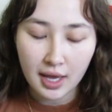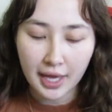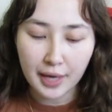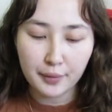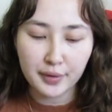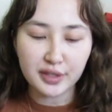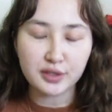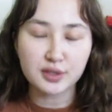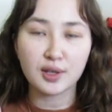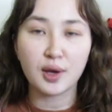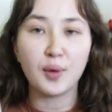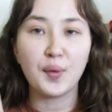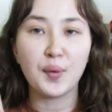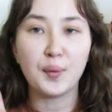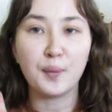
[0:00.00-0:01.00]
Anyway,
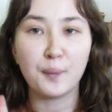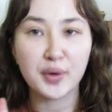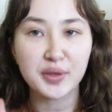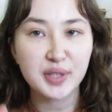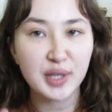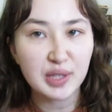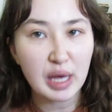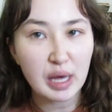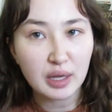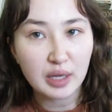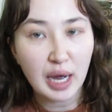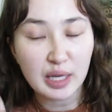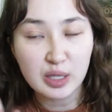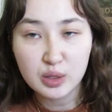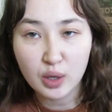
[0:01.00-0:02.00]
so once I
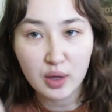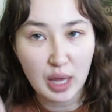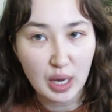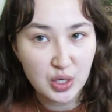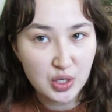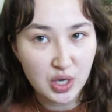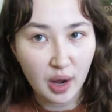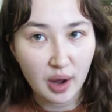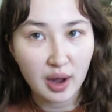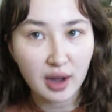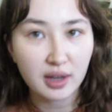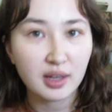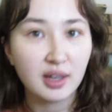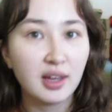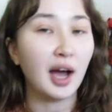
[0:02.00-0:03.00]
saw that
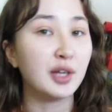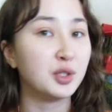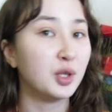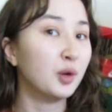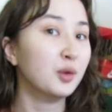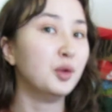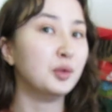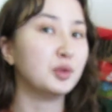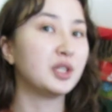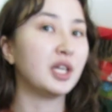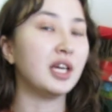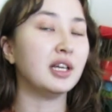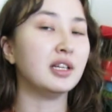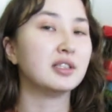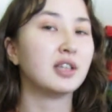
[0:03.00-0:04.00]
shark, I told those
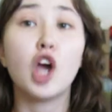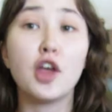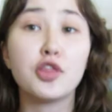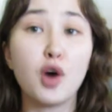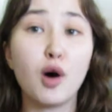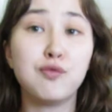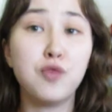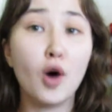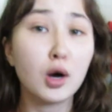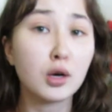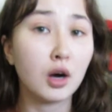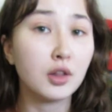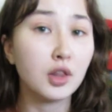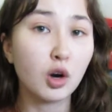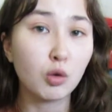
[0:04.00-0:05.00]
kids, get the fuck
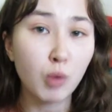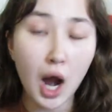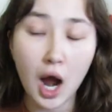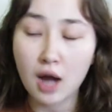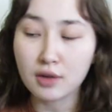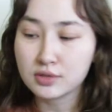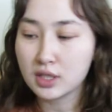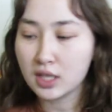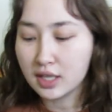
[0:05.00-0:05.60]
on the raft!